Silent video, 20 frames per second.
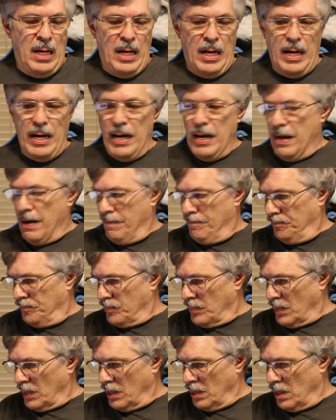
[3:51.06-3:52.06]
Uh,
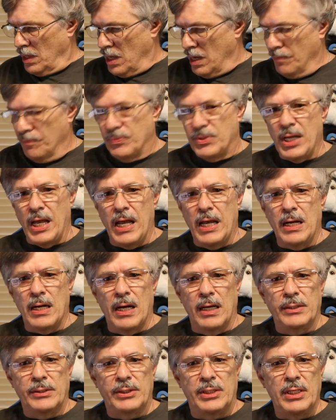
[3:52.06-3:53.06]
update,
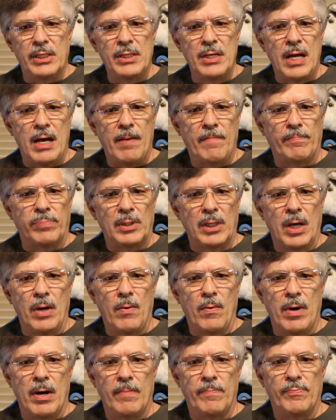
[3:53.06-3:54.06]
I did not
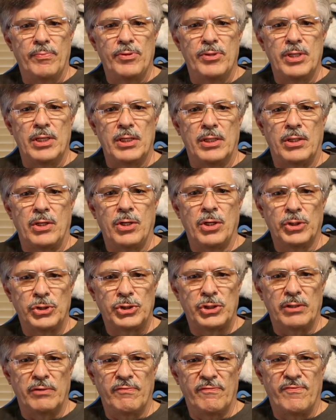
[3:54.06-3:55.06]
blow up the
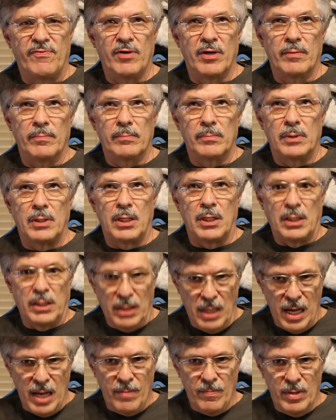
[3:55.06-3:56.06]
cushion from
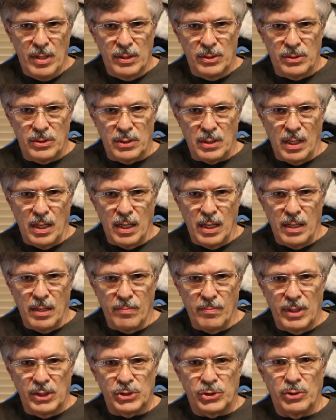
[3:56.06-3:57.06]
Klymit uh,
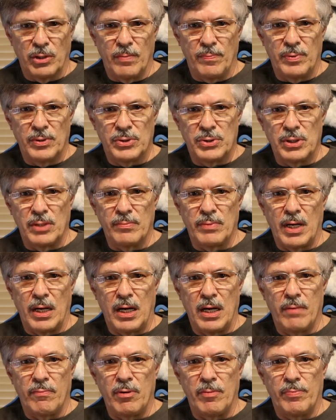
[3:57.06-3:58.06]
on my trip. It seemed
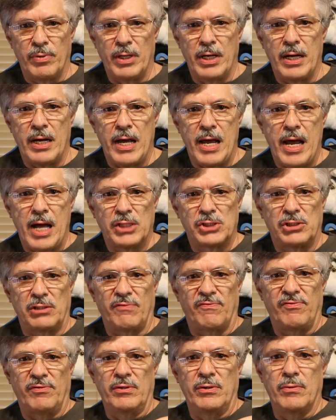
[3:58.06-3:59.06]
like every plane I
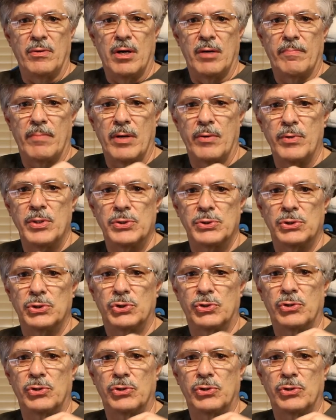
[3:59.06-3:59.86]
actually flew on my recent